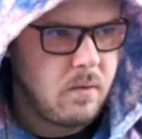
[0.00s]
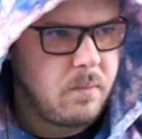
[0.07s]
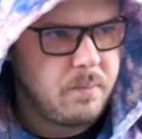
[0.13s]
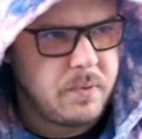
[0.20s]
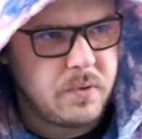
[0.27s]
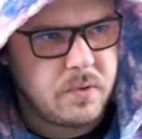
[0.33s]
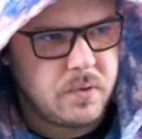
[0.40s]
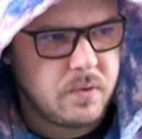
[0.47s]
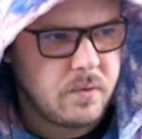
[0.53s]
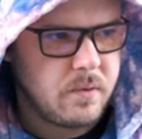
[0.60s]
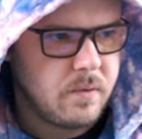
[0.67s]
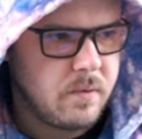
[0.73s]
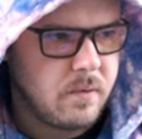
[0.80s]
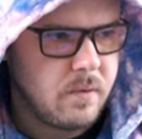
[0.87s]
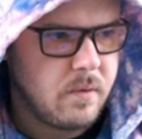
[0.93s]
oops,
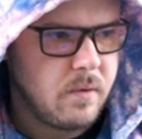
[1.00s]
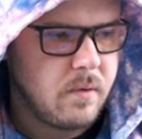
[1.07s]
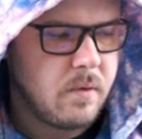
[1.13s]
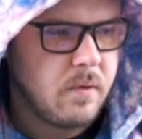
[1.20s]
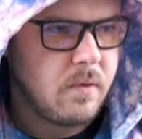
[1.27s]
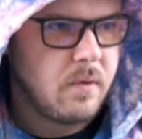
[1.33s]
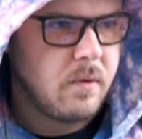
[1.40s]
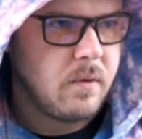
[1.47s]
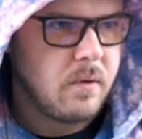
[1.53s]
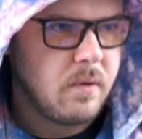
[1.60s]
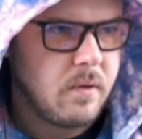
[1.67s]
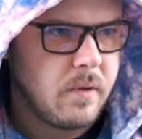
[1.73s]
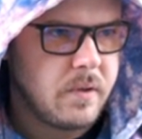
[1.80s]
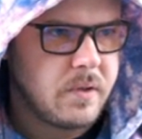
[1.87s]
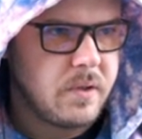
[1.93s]

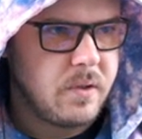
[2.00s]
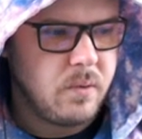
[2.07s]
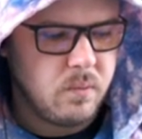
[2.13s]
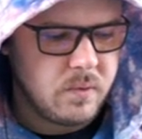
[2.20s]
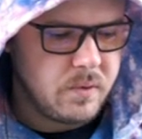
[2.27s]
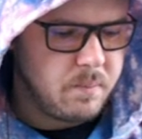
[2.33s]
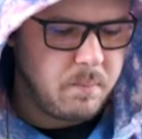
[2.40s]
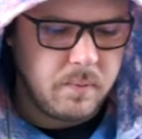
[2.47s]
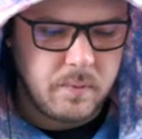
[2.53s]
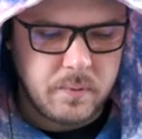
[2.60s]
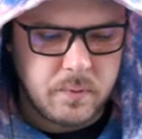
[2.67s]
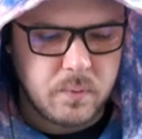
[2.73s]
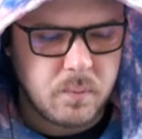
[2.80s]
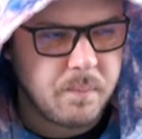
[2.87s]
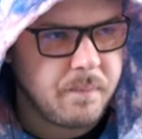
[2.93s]
I guess he was
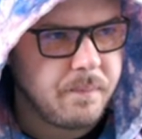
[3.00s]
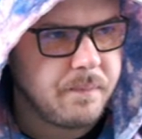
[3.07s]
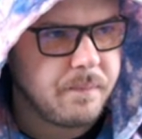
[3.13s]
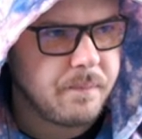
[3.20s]
blue.